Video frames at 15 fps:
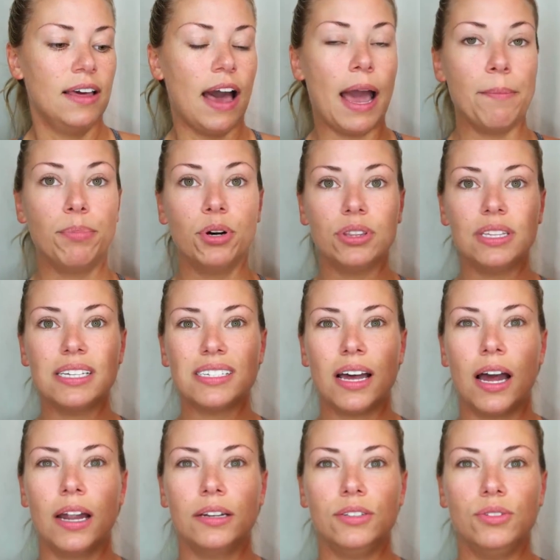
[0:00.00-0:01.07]
I put this
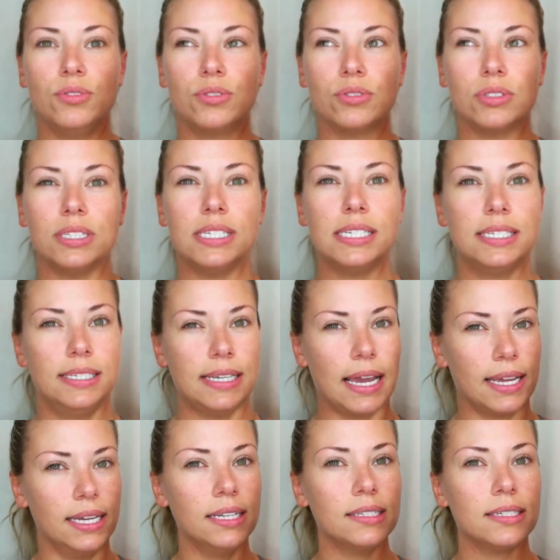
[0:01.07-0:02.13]
on usually
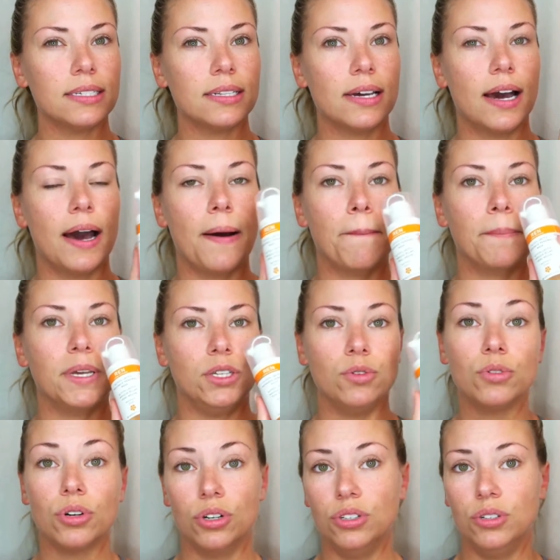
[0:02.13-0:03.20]
second, but
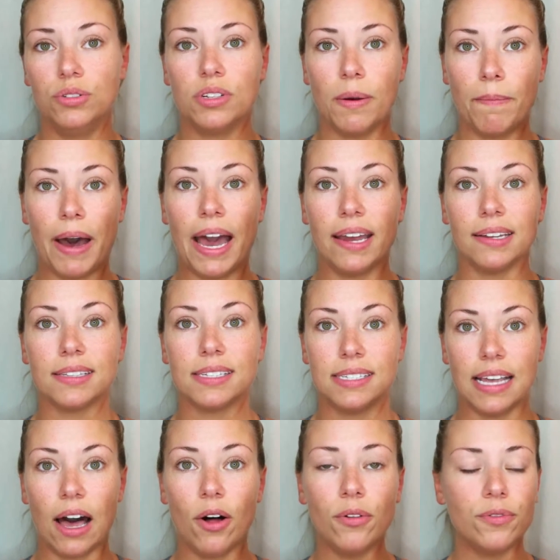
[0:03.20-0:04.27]
you could use it by
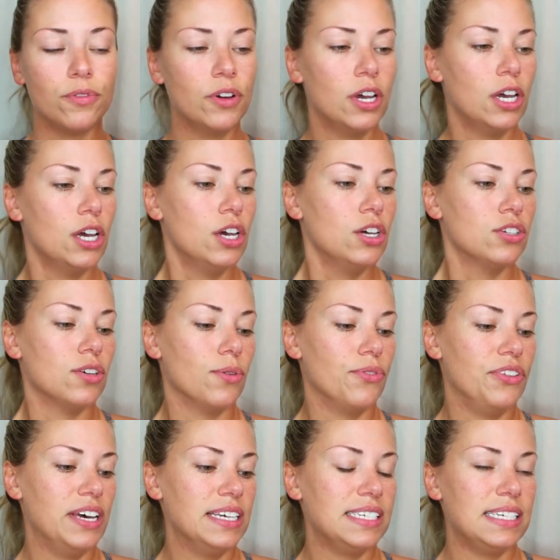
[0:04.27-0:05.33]
itself. So
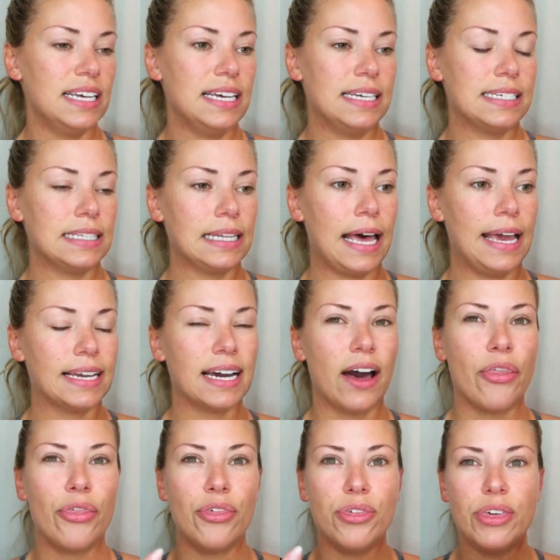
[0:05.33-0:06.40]
this is like
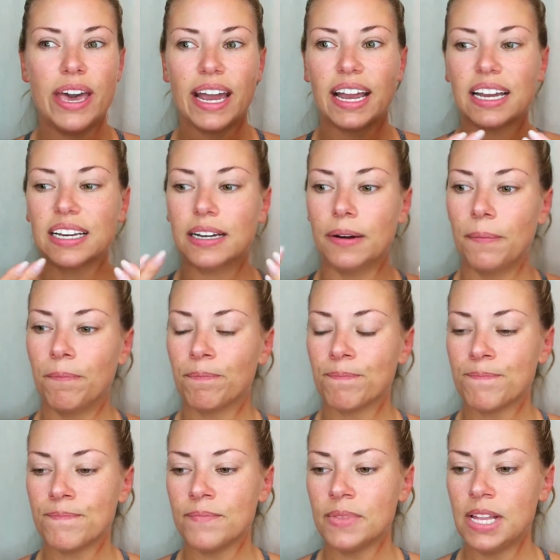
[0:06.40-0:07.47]
a thick,
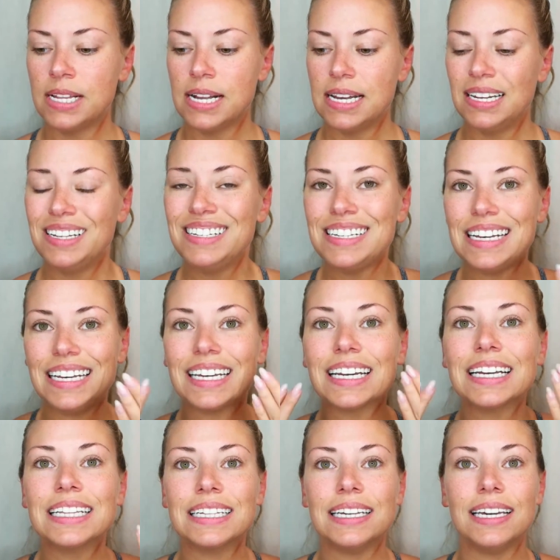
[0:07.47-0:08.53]

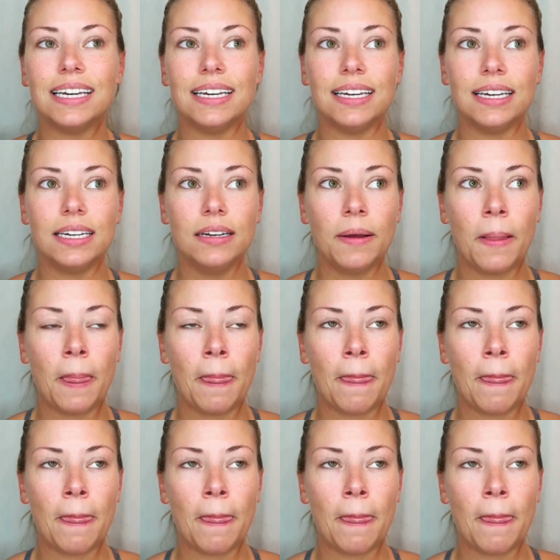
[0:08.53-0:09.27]
tingly,